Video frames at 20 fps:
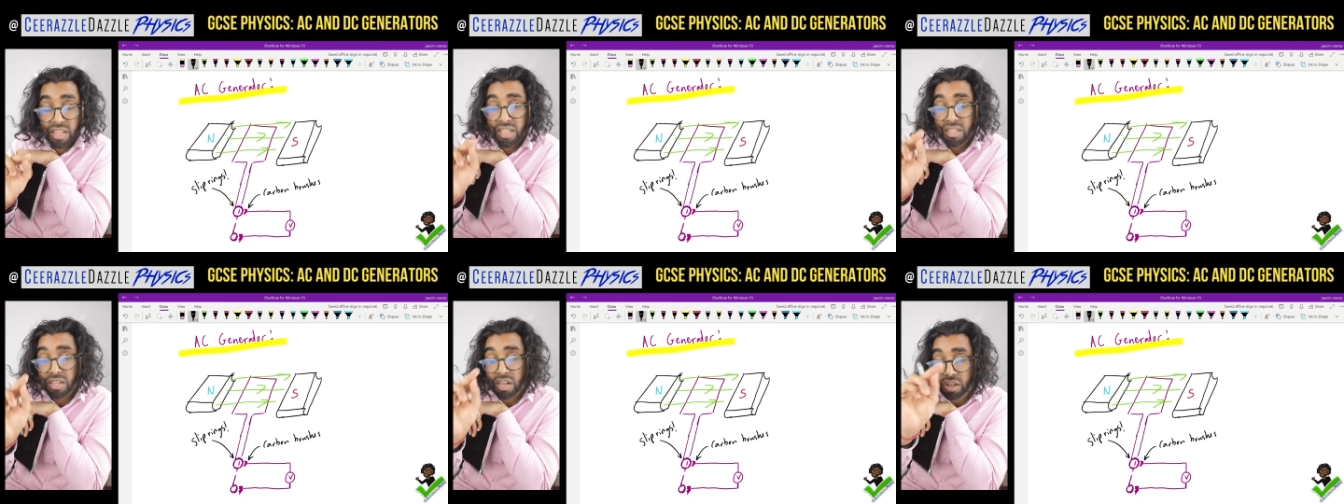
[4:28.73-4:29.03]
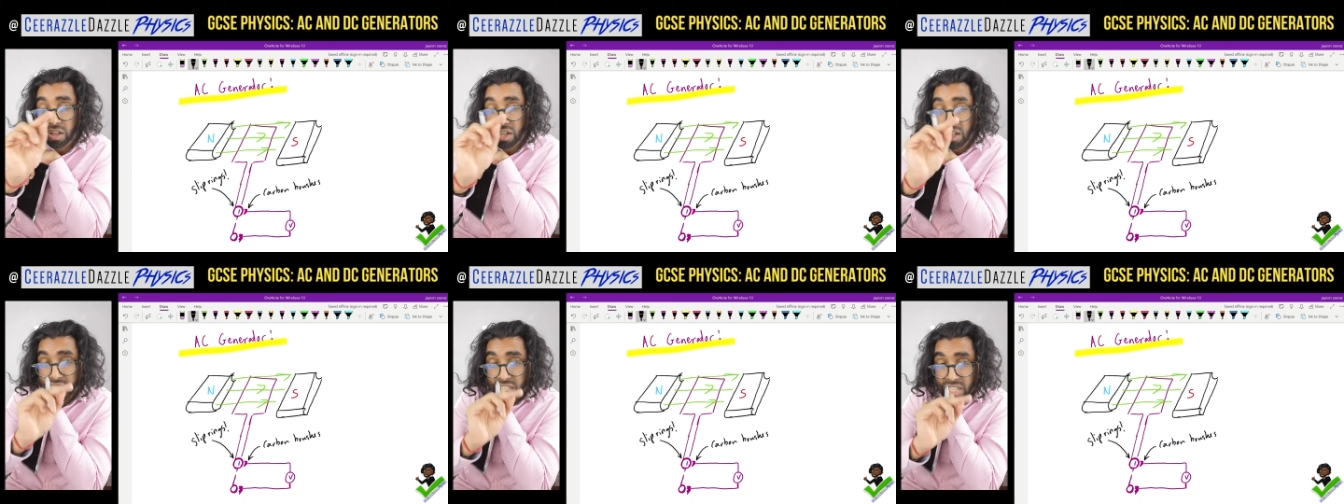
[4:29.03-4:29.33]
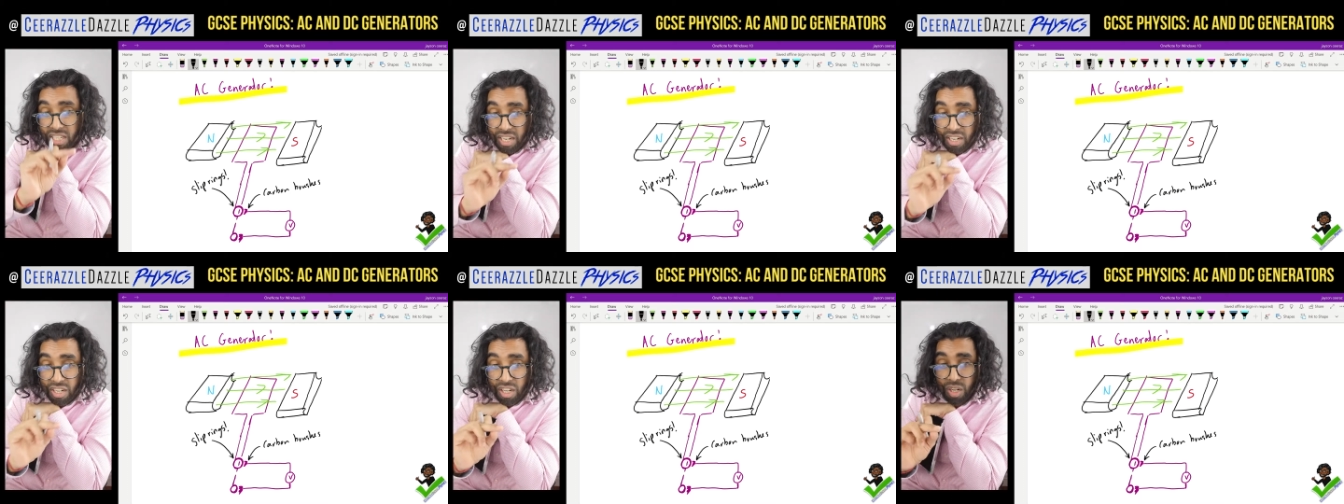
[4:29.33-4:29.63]
These are
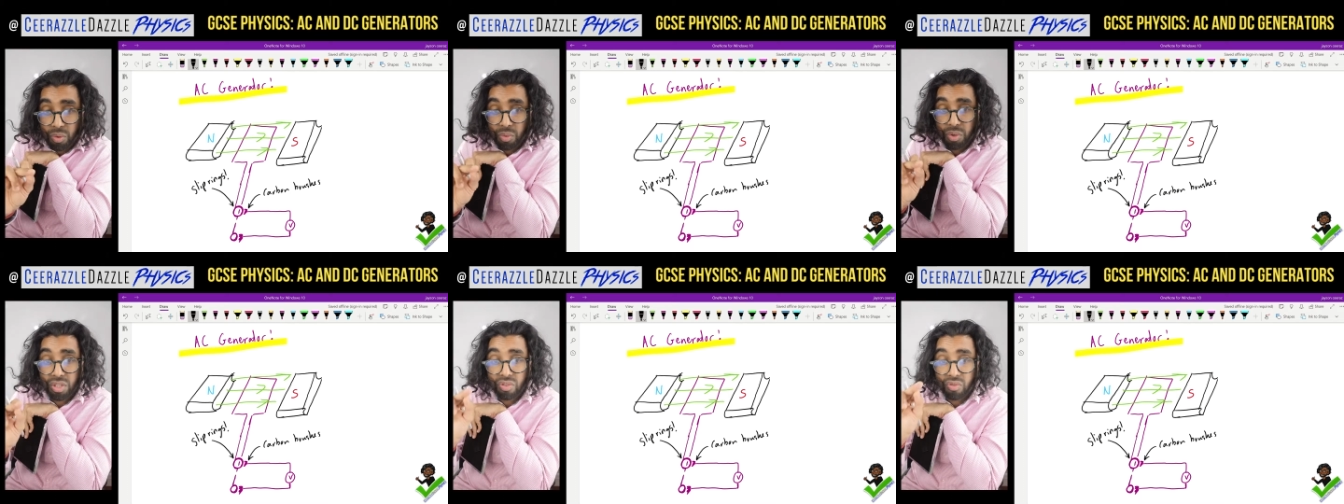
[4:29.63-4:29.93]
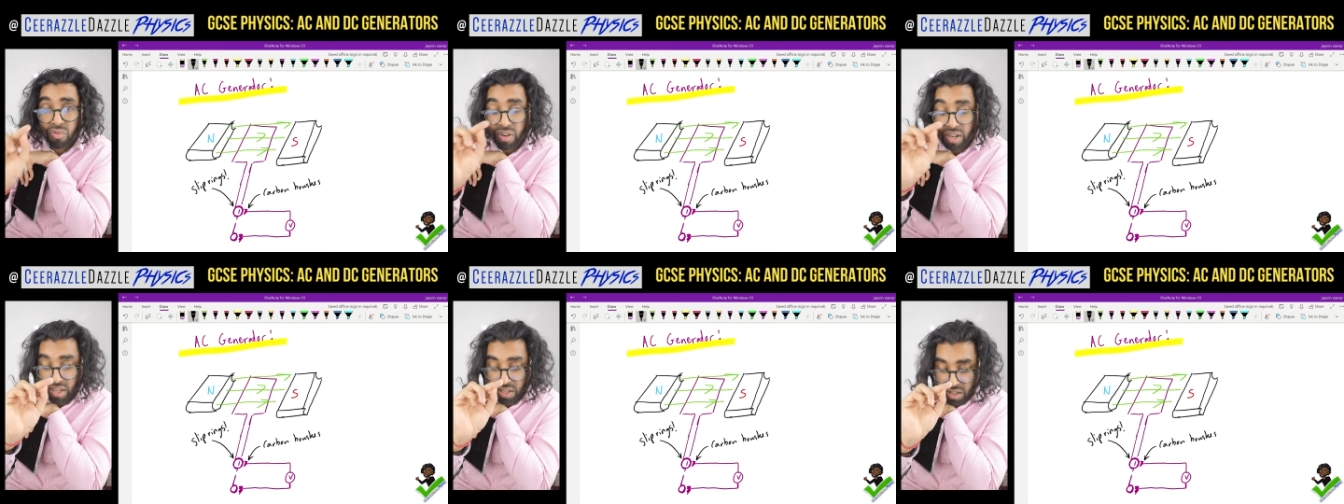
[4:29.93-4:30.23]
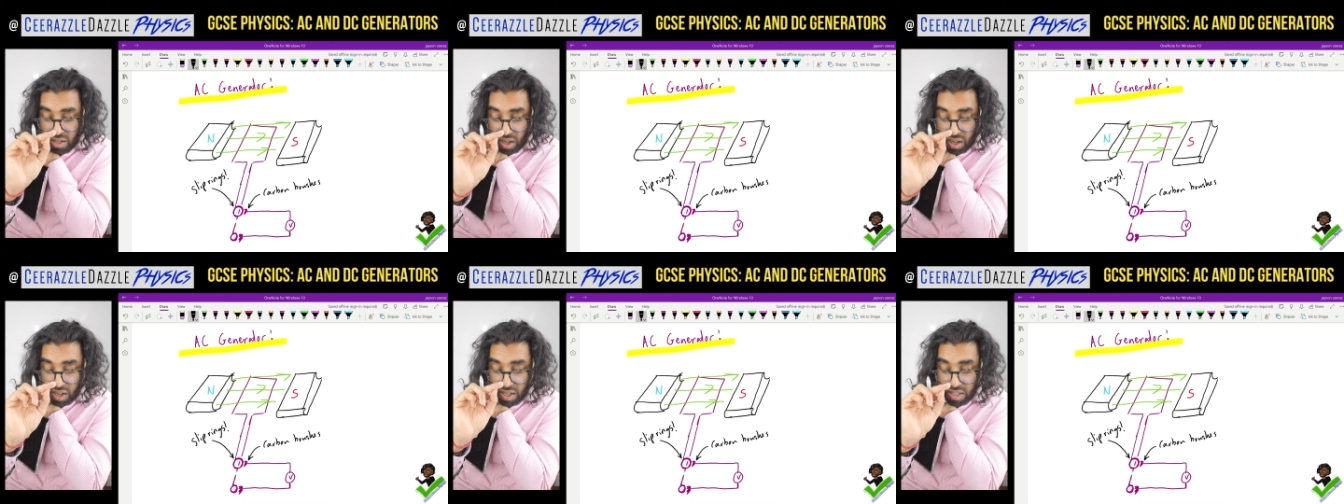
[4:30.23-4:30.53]
continuous
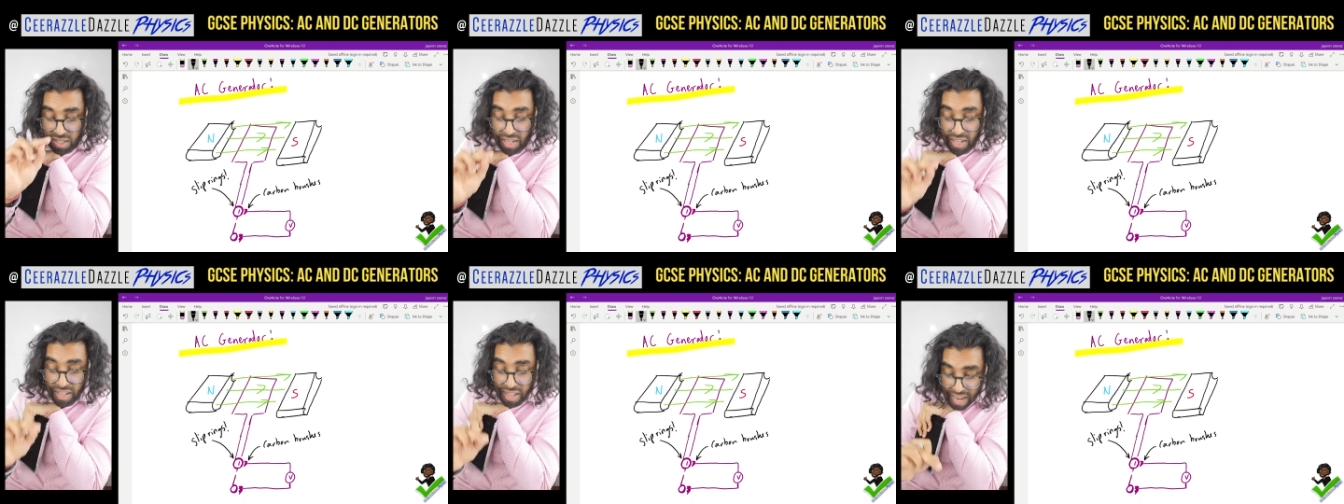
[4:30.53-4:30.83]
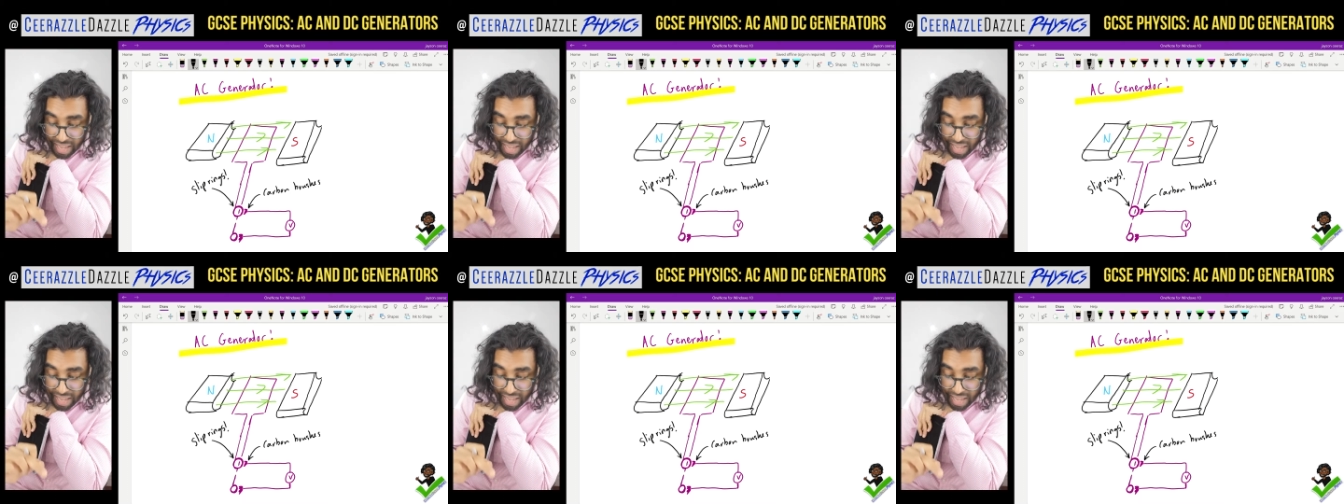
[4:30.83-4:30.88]
rings, guys,